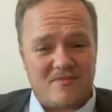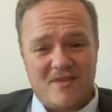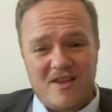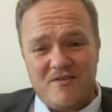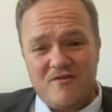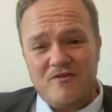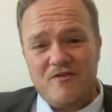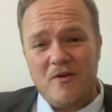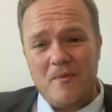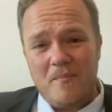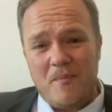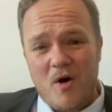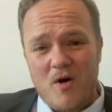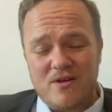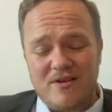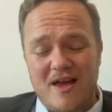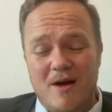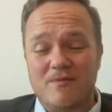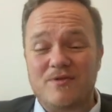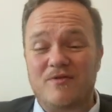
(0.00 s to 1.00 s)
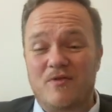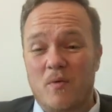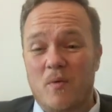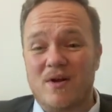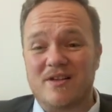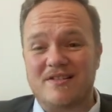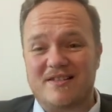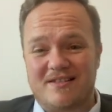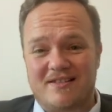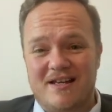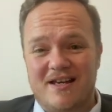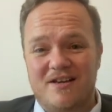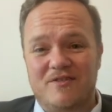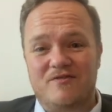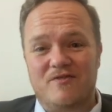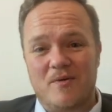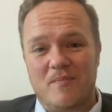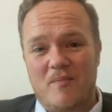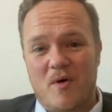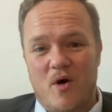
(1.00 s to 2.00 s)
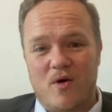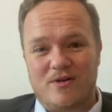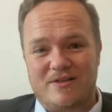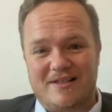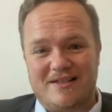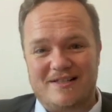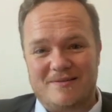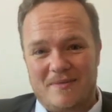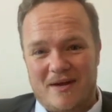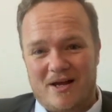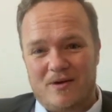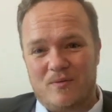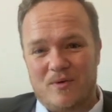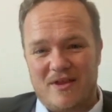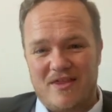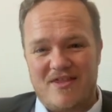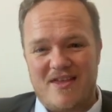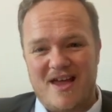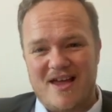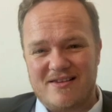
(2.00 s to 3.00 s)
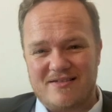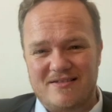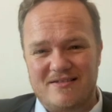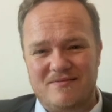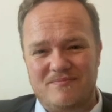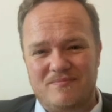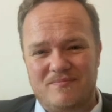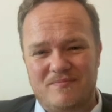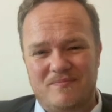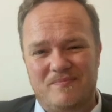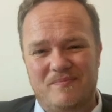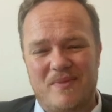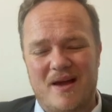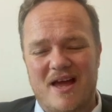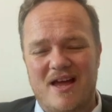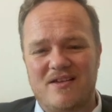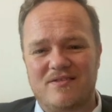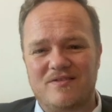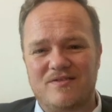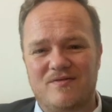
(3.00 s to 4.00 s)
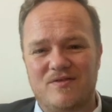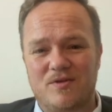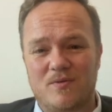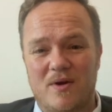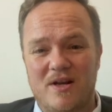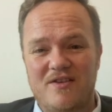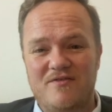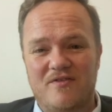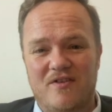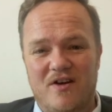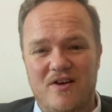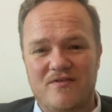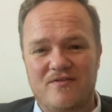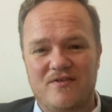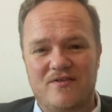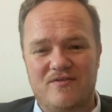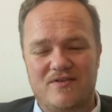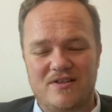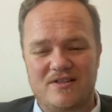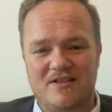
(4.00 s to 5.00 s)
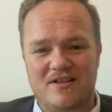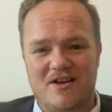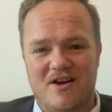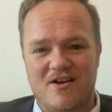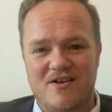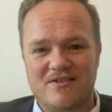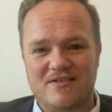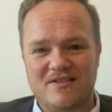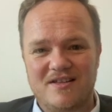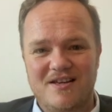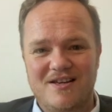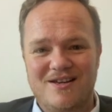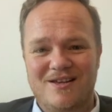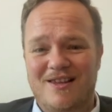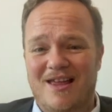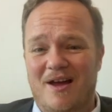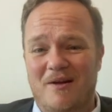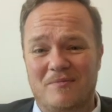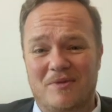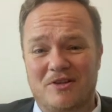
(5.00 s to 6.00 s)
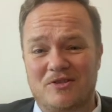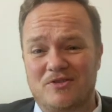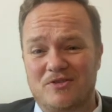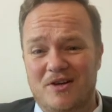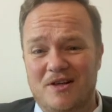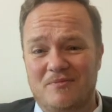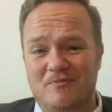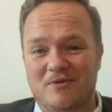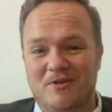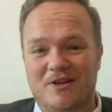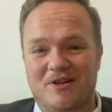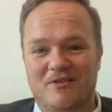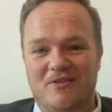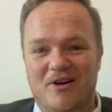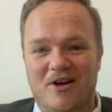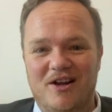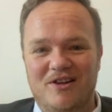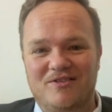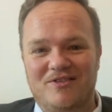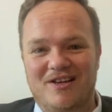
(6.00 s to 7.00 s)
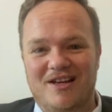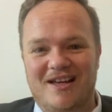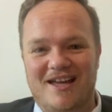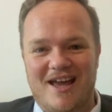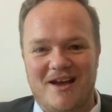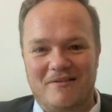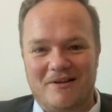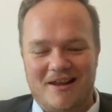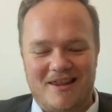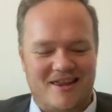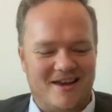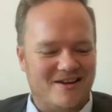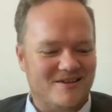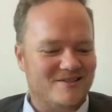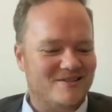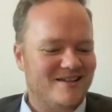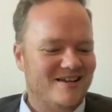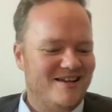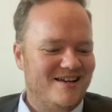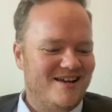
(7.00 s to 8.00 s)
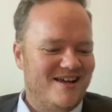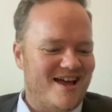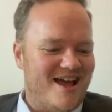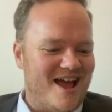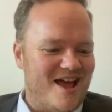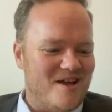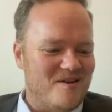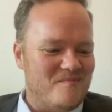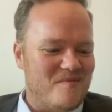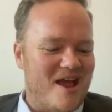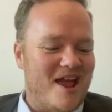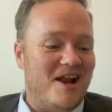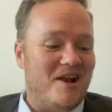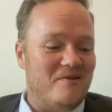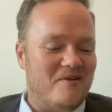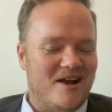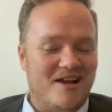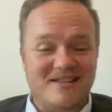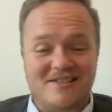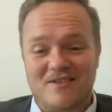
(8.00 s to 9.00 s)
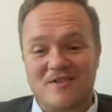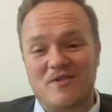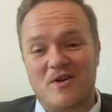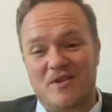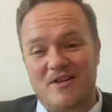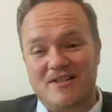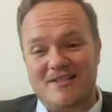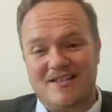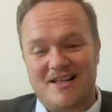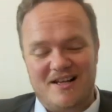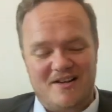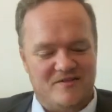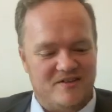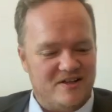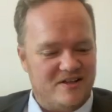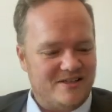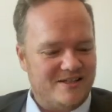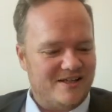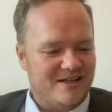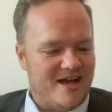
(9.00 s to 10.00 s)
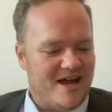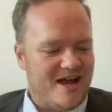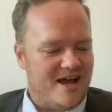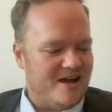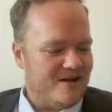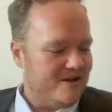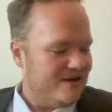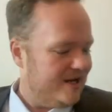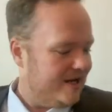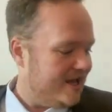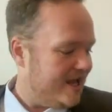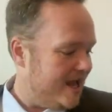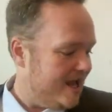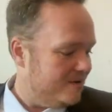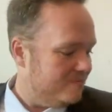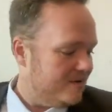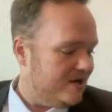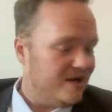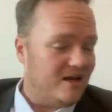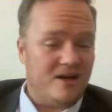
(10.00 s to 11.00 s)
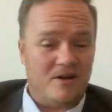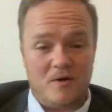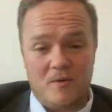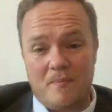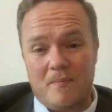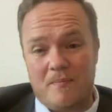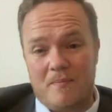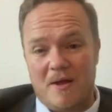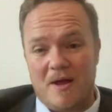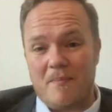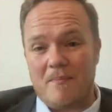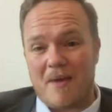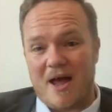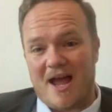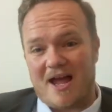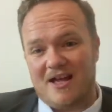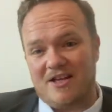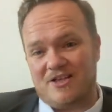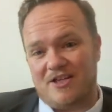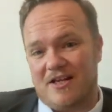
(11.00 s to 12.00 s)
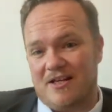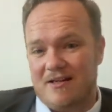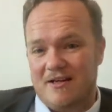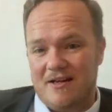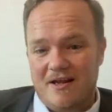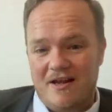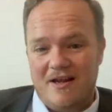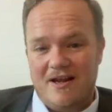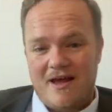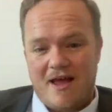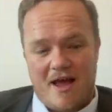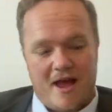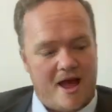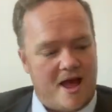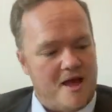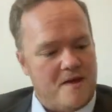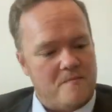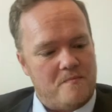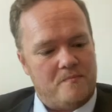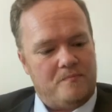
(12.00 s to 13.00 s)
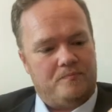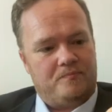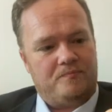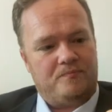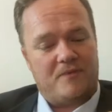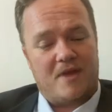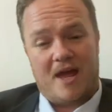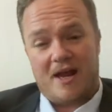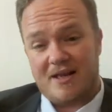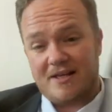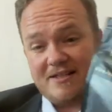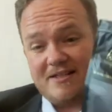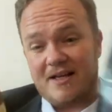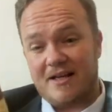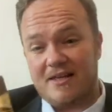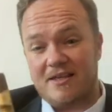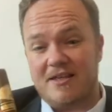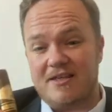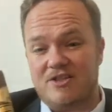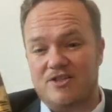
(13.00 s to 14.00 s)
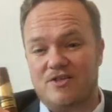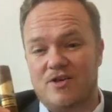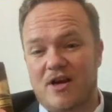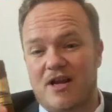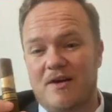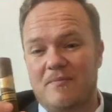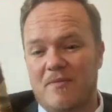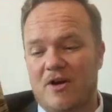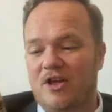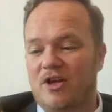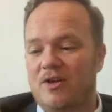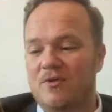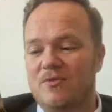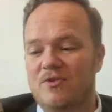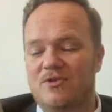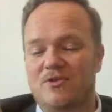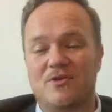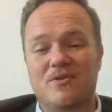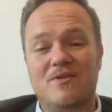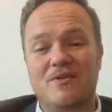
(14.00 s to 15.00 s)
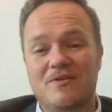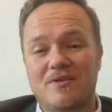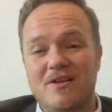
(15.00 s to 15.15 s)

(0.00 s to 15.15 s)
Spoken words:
For a box, that was for one stick. For a box, it's about £1,000 for 25 of the cigars. That'd be a dream, wouldn't it, right, if you could get one of those. Anyway, so I got this delivered. It came in a little bit of packaging, and I stuck this straight in my humidor